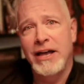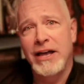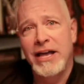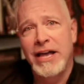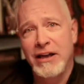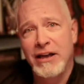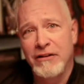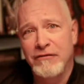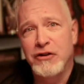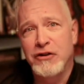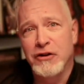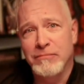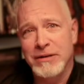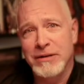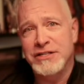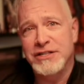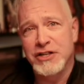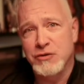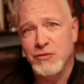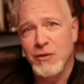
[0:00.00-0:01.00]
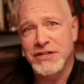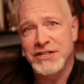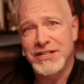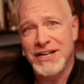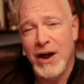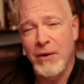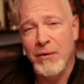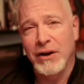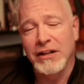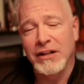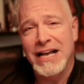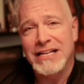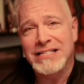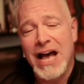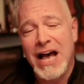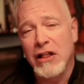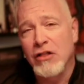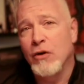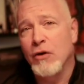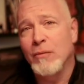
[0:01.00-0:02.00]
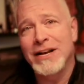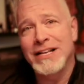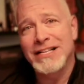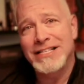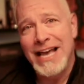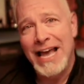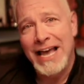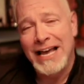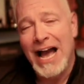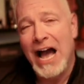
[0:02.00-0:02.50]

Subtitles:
If your business was an hourglass, how long would it take?